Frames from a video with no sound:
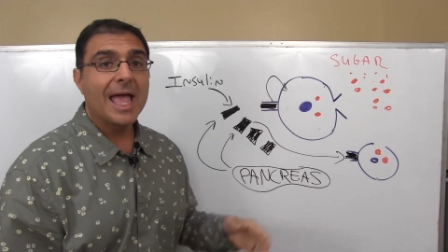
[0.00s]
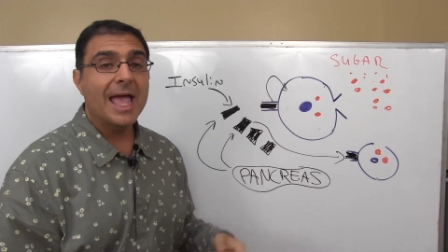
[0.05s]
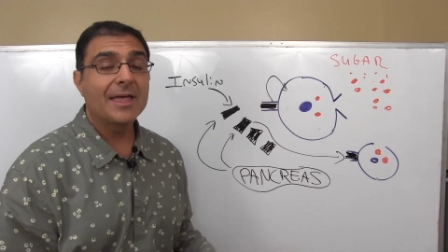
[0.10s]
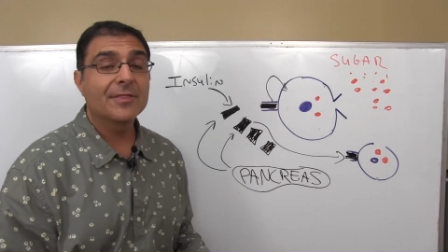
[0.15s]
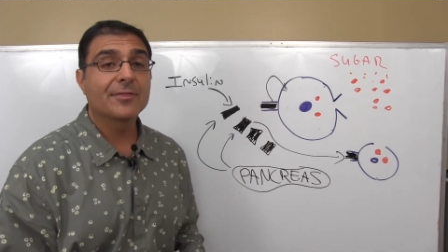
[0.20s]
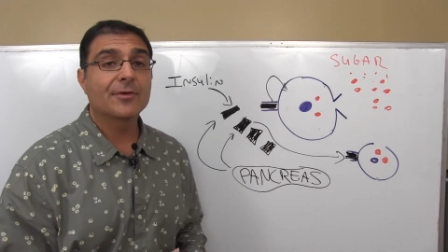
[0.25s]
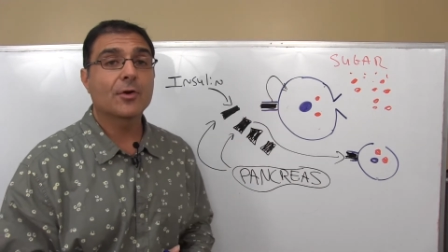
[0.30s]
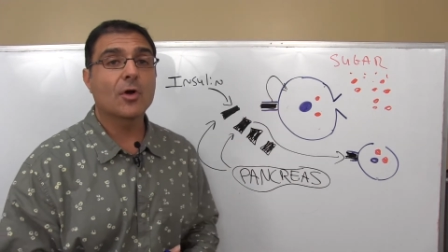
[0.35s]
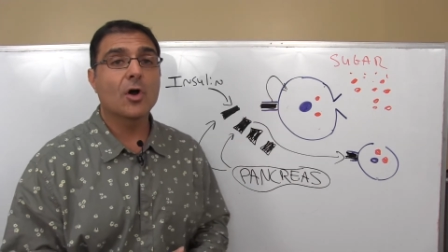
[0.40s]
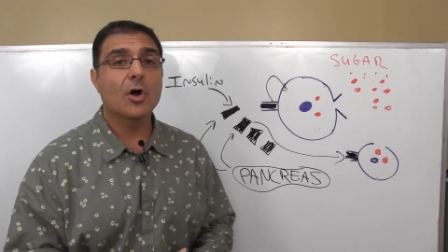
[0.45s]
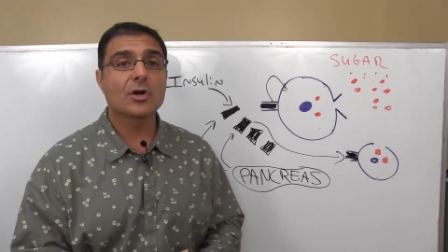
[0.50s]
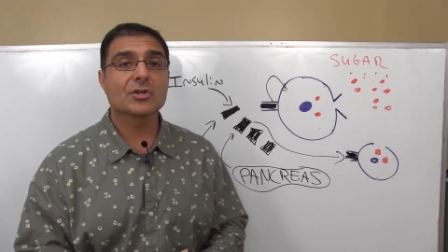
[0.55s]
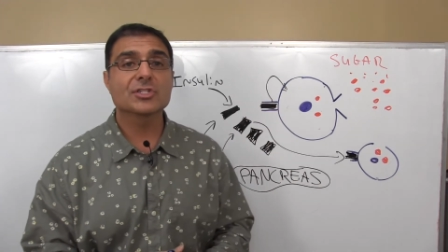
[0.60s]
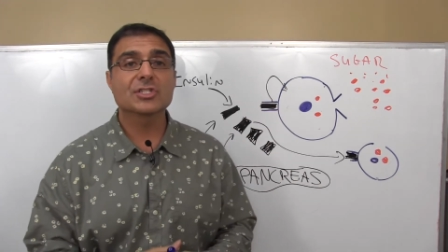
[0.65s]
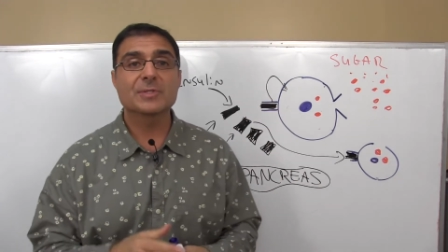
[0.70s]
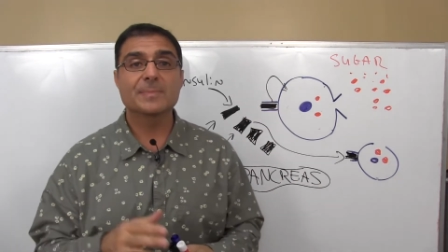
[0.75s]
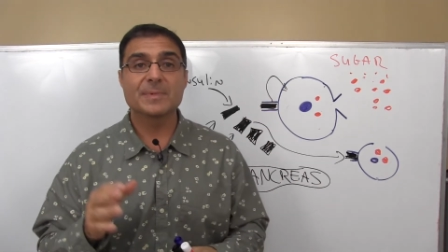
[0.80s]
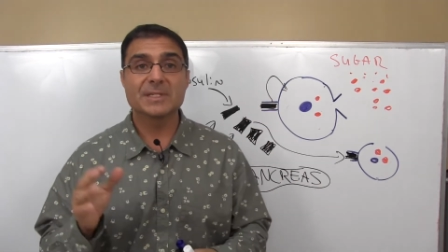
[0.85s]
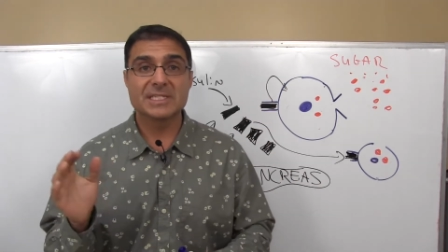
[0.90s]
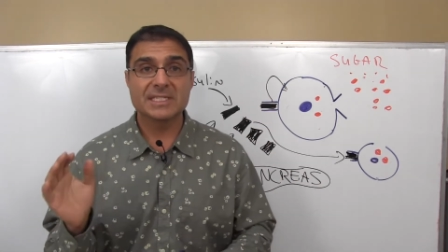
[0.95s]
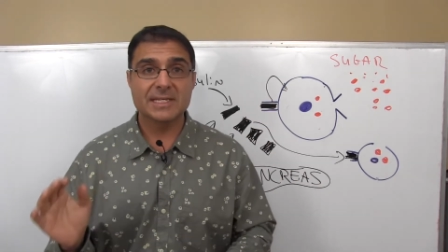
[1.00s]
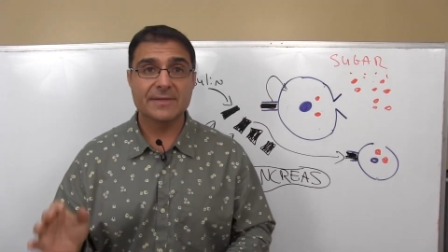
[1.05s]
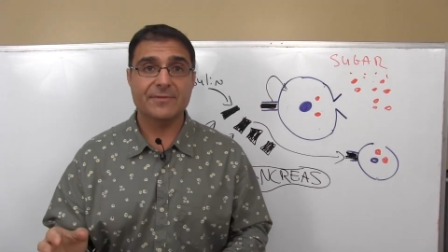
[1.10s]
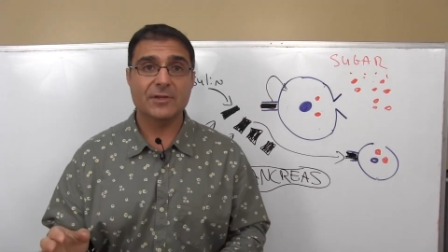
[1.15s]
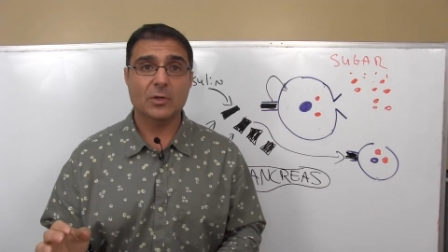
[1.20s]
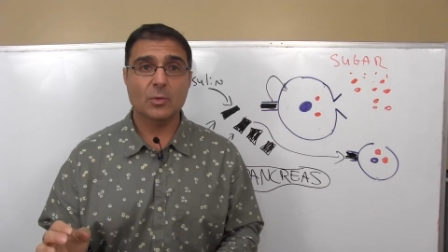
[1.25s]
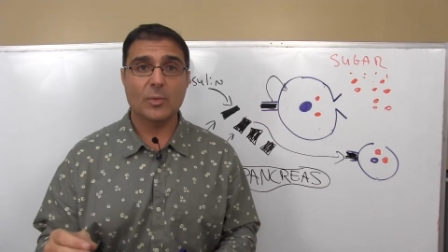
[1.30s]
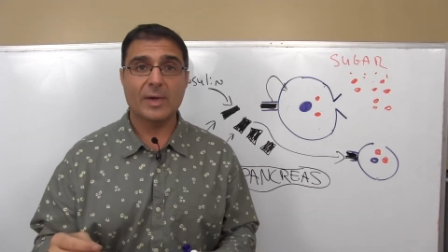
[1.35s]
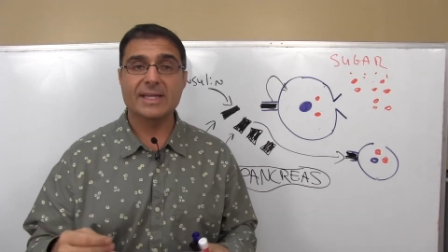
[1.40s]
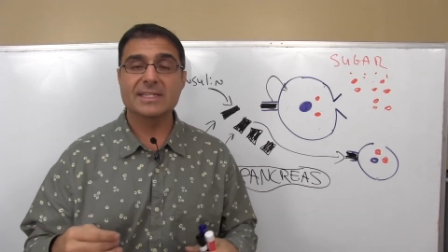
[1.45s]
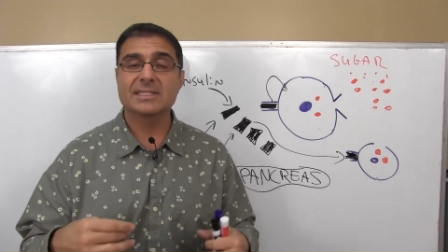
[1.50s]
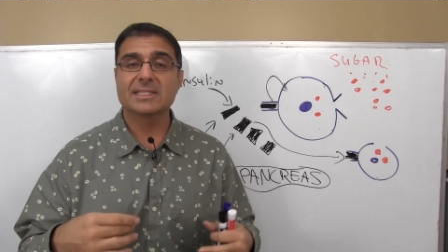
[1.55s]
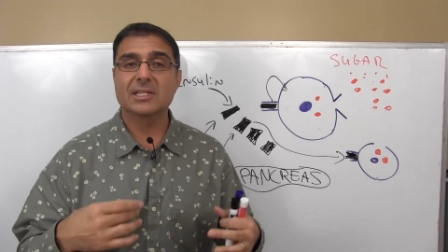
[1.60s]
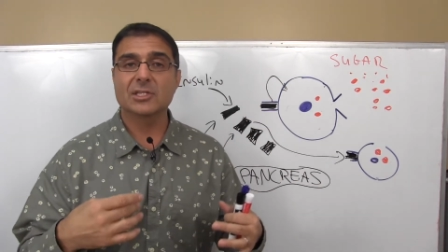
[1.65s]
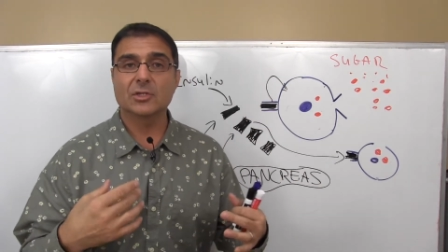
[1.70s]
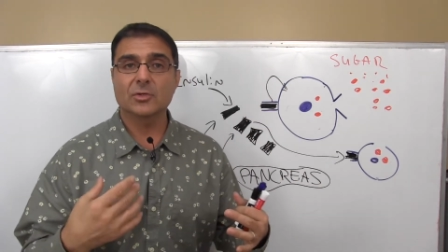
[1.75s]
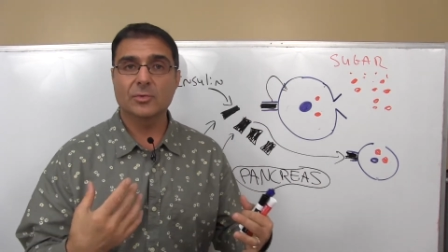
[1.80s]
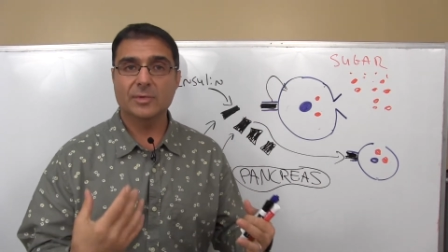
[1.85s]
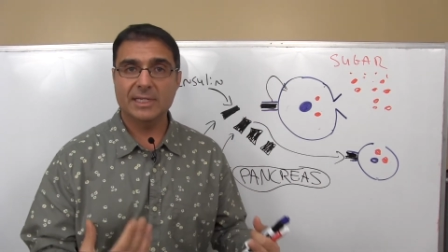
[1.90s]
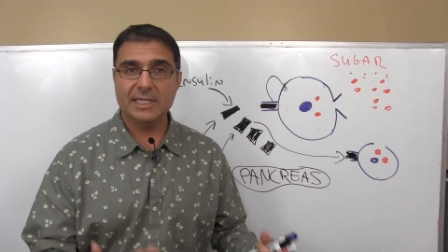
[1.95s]
And there are specific ways
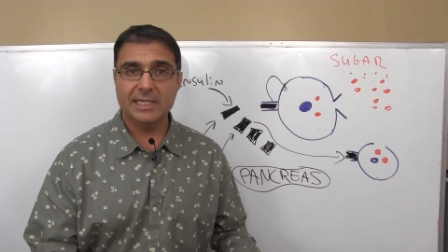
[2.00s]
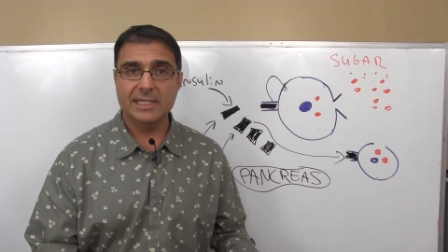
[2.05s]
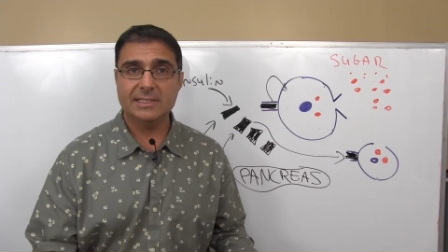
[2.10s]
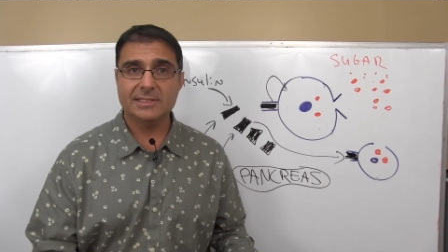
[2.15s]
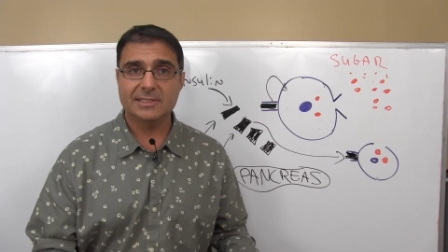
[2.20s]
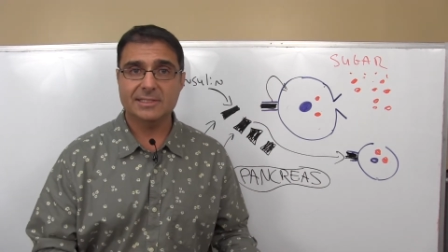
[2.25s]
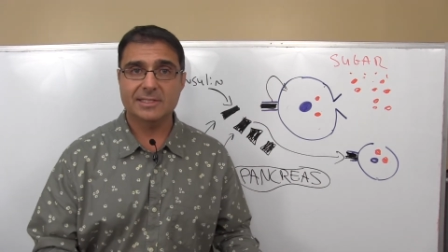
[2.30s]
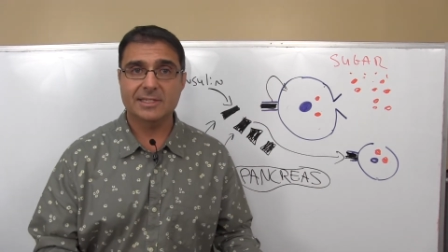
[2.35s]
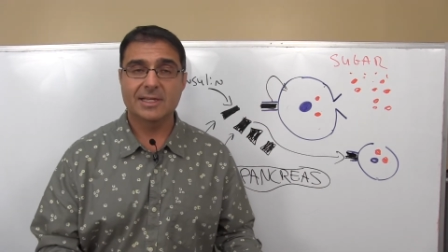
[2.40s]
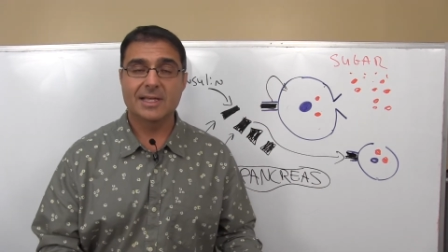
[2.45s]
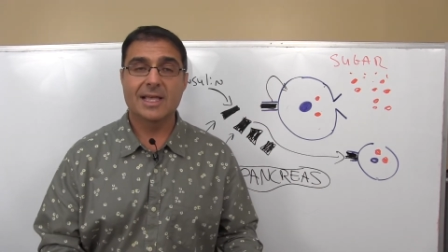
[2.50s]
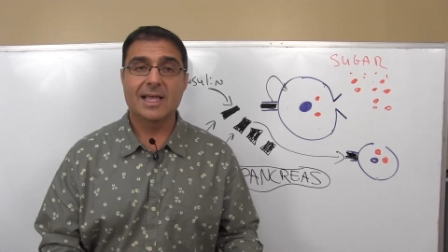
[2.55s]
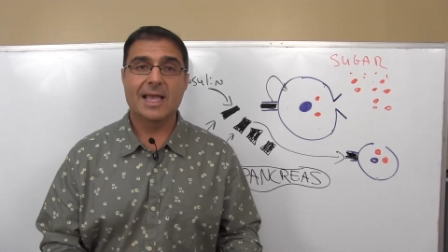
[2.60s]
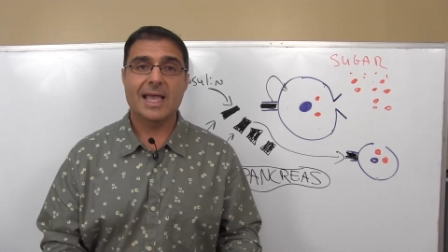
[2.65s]
that you eat,